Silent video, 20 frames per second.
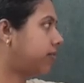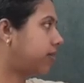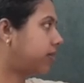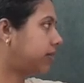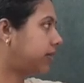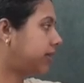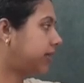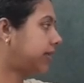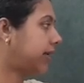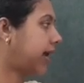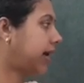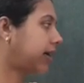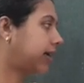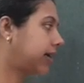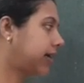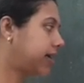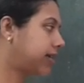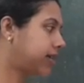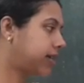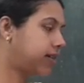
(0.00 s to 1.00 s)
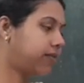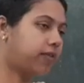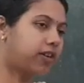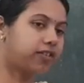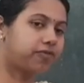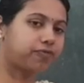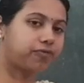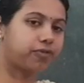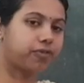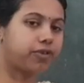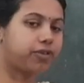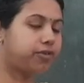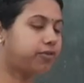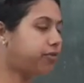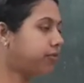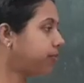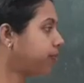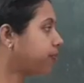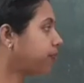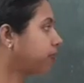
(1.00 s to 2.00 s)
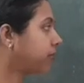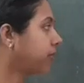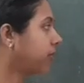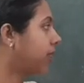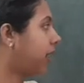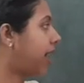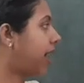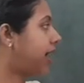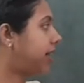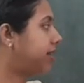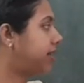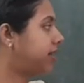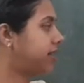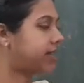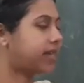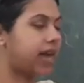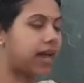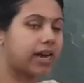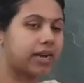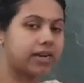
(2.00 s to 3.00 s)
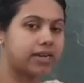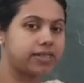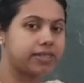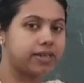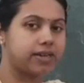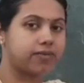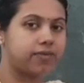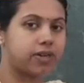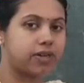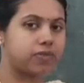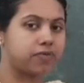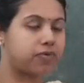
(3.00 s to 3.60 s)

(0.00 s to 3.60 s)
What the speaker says: this angle is given for you and this angle is given